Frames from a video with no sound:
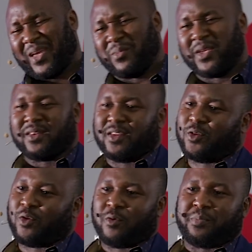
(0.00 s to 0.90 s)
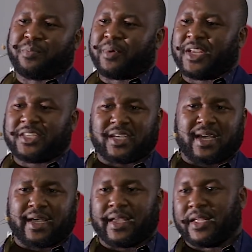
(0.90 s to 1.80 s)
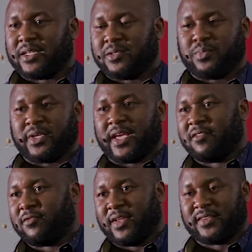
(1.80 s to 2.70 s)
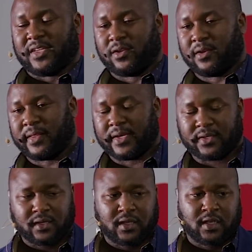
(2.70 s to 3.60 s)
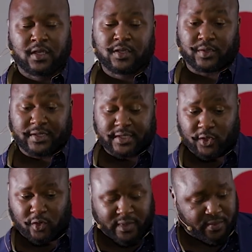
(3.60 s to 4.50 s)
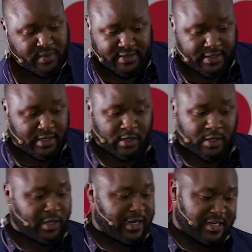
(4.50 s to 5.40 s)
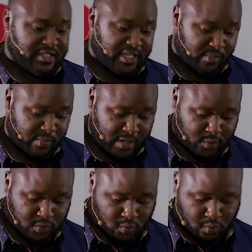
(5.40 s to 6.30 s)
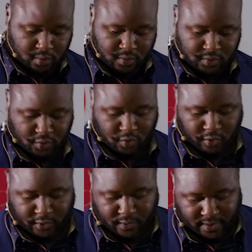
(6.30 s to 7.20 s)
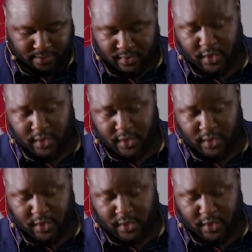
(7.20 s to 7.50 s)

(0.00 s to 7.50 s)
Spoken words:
I mean, pressure and peer influence and all that. So I stayed home. He said, "You can't take me back to school, so you go with your mom."